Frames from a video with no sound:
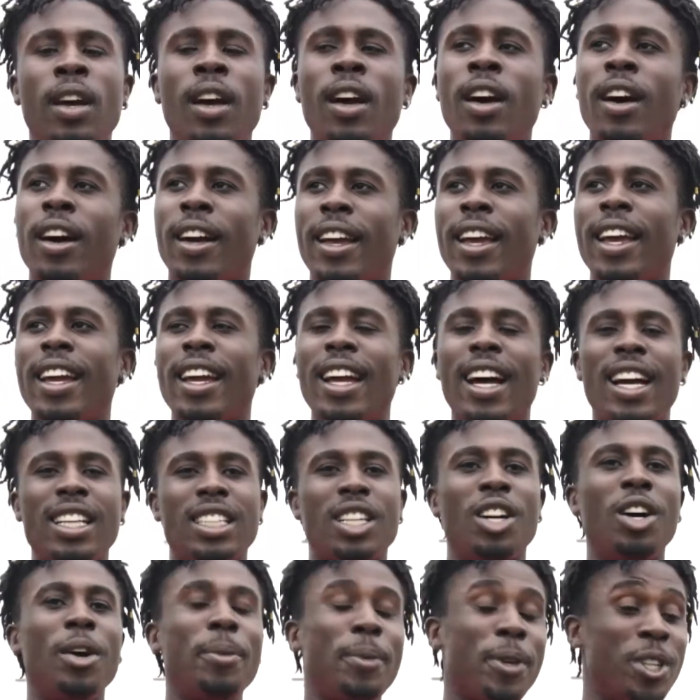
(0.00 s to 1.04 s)
Okay guys, I
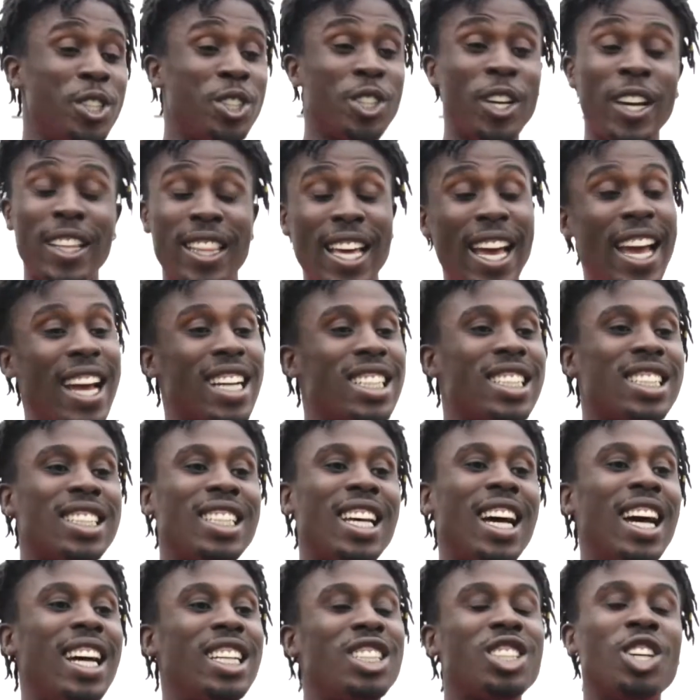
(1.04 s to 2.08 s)
hope you enjoyed that
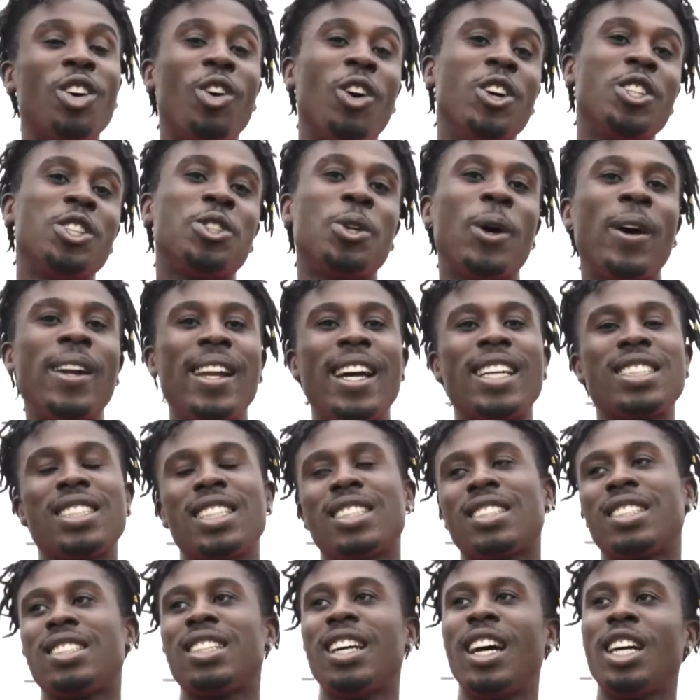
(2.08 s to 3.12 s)
exercise. So on to our next
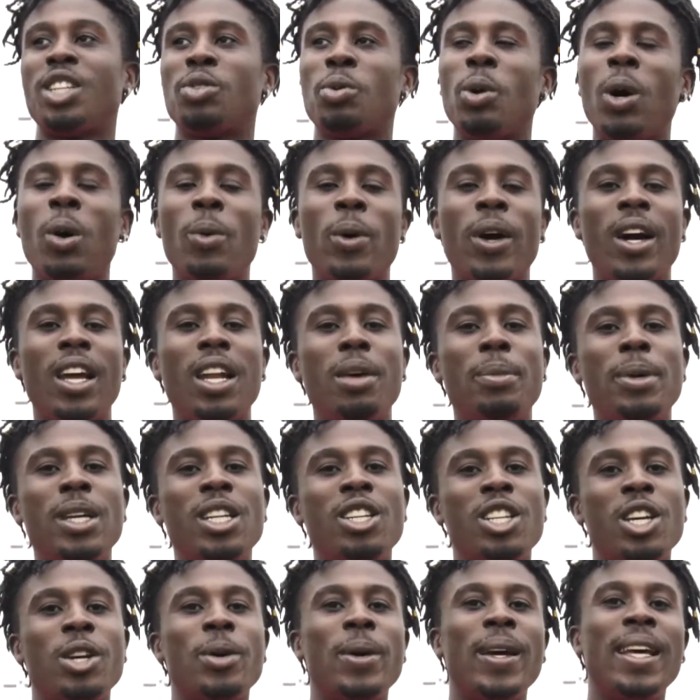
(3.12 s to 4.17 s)
exercise. What we're gonna be
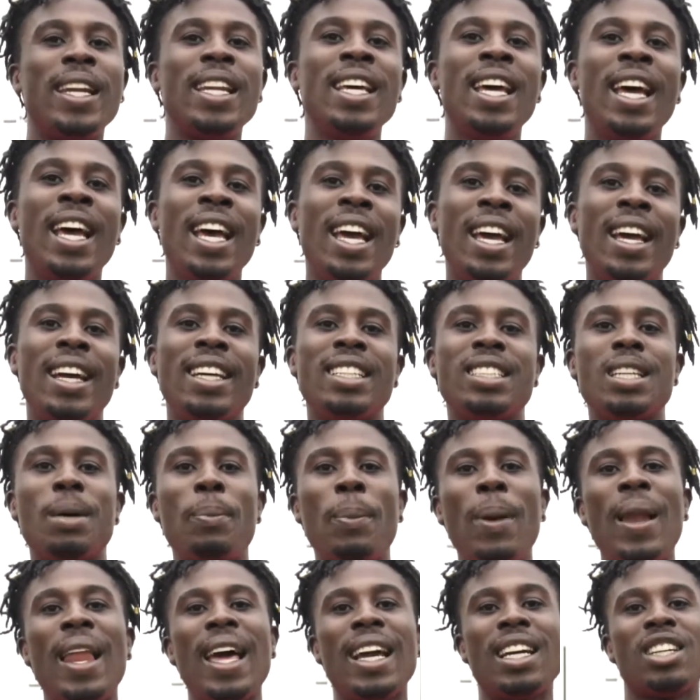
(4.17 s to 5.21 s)
doing is a
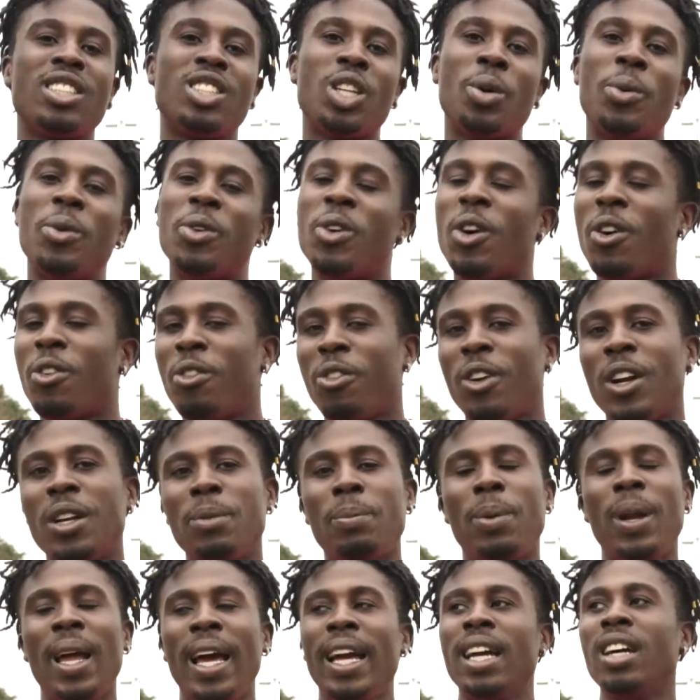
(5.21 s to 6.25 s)
plank. So we've got front
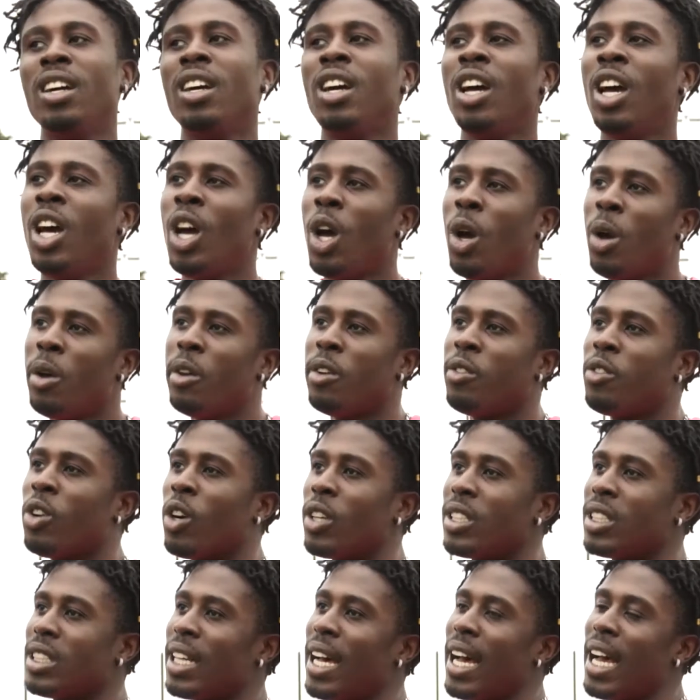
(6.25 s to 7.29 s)
plank, we've got
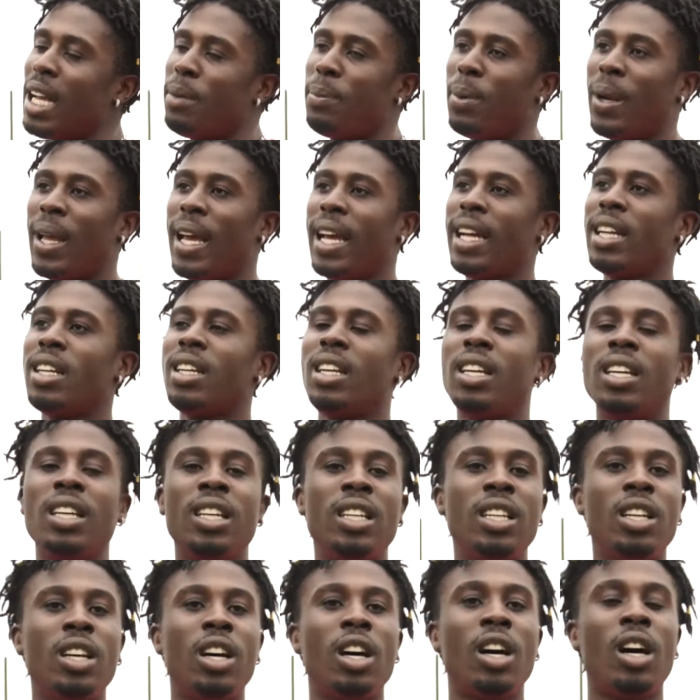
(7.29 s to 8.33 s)
side plank,
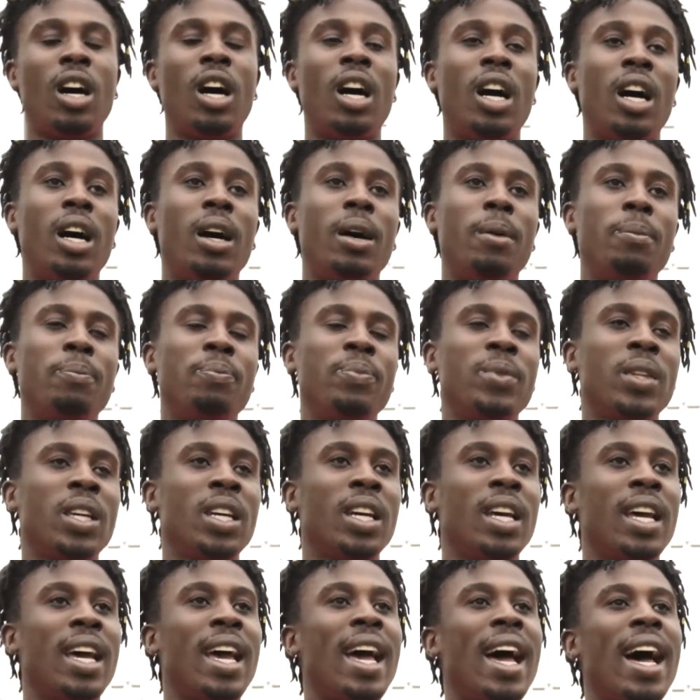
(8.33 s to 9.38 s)

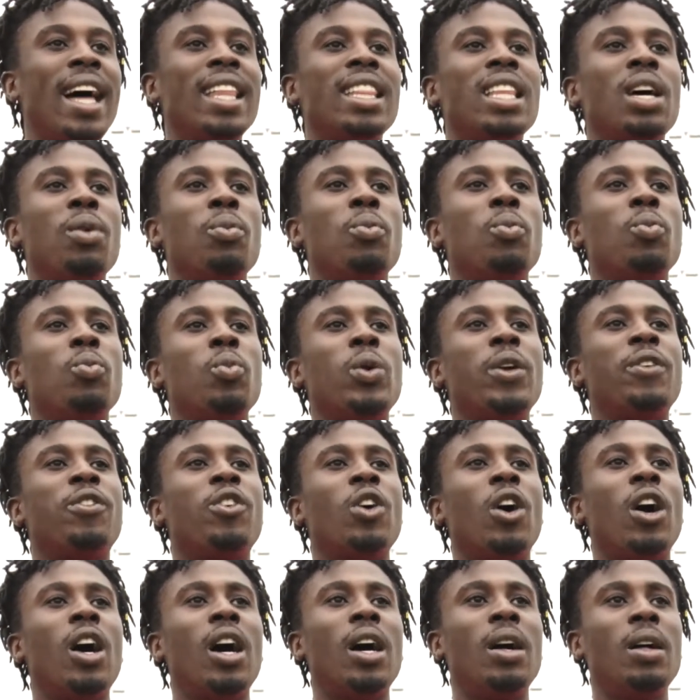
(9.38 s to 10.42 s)
and then we've
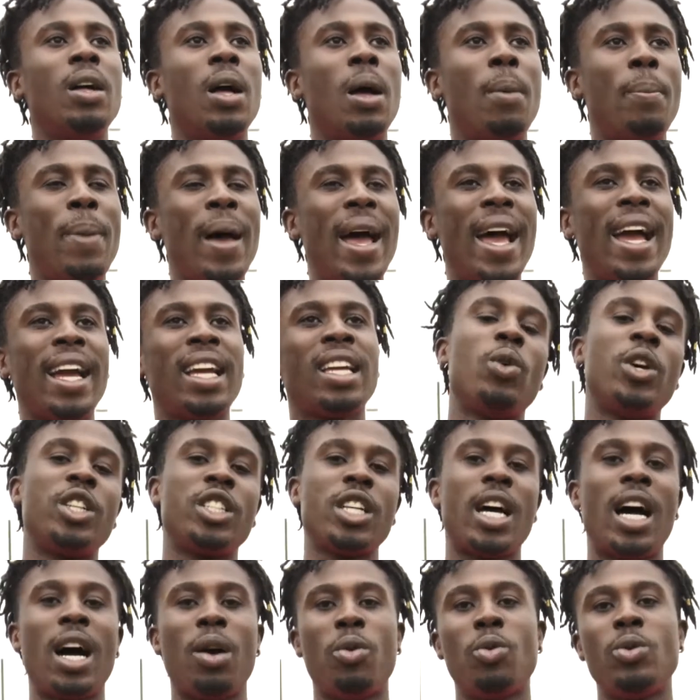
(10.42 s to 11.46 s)
got back, which
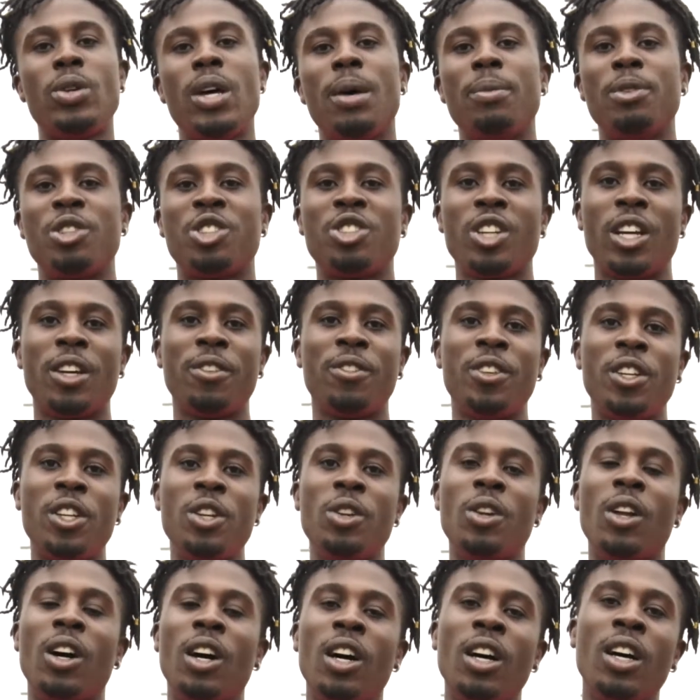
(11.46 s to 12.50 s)
I will demonstrate for you
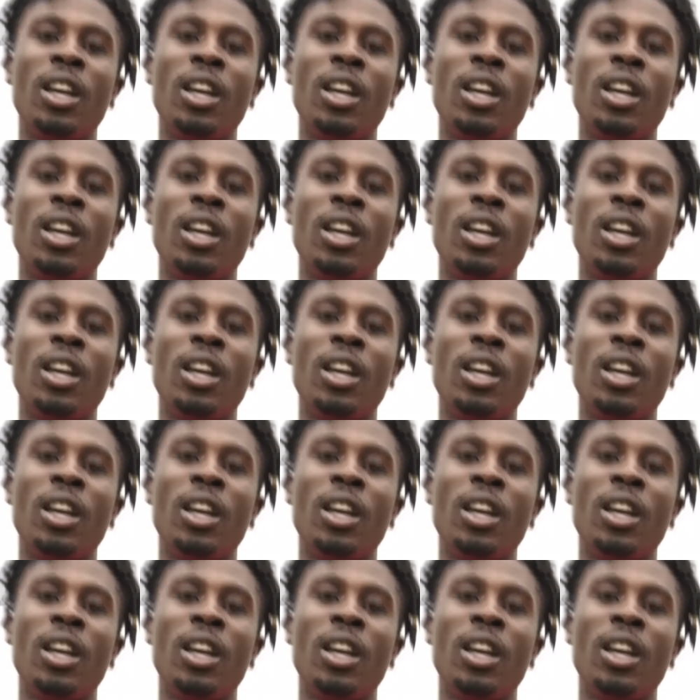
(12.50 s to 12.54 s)
lot.